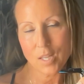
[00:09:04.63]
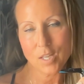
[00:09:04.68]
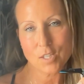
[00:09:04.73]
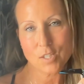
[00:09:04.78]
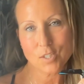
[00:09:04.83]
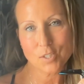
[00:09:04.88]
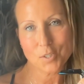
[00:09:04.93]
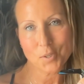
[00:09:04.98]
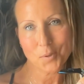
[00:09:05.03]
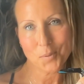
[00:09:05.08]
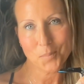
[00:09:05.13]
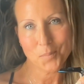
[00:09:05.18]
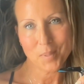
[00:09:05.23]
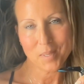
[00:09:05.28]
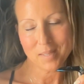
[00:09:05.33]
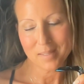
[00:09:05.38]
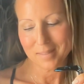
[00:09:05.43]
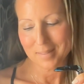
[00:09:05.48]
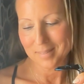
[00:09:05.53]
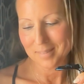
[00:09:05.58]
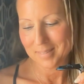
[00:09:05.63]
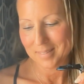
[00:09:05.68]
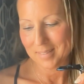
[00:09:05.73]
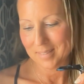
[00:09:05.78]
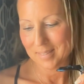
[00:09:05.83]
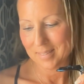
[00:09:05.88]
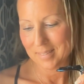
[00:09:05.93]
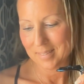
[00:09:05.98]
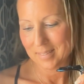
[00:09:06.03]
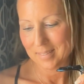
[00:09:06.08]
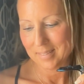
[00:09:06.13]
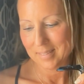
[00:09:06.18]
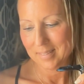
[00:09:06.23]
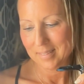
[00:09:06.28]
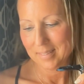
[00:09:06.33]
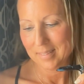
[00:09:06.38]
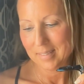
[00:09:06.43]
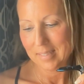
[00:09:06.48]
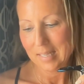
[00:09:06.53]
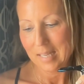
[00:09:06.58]
So be it.
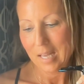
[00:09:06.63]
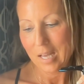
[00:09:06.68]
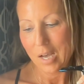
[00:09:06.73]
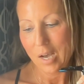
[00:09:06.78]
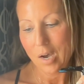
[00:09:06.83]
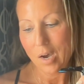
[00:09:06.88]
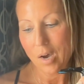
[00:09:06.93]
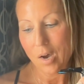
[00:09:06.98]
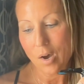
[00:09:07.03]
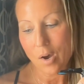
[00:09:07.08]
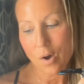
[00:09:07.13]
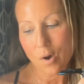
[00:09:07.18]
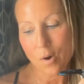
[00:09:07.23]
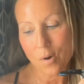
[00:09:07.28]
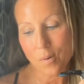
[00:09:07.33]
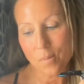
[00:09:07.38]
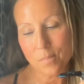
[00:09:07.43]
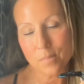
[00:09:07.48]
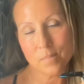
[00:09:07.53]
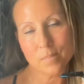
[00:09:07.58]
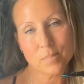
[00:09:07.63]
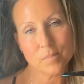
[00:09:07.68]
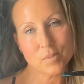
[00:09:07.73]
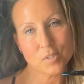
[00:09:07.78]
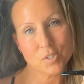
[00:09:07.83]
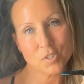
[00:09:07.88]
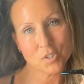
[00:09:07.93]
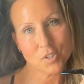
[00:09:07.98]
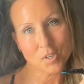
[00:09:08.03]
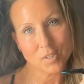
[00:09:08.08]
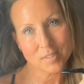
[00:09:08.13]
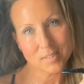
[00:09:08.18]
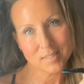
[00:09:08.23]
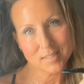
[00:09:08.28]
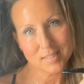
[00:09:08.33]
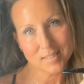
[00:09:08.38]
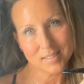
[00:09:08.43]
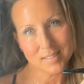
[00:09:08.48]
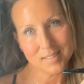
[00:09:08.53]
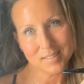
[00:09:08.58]
Om Shanti.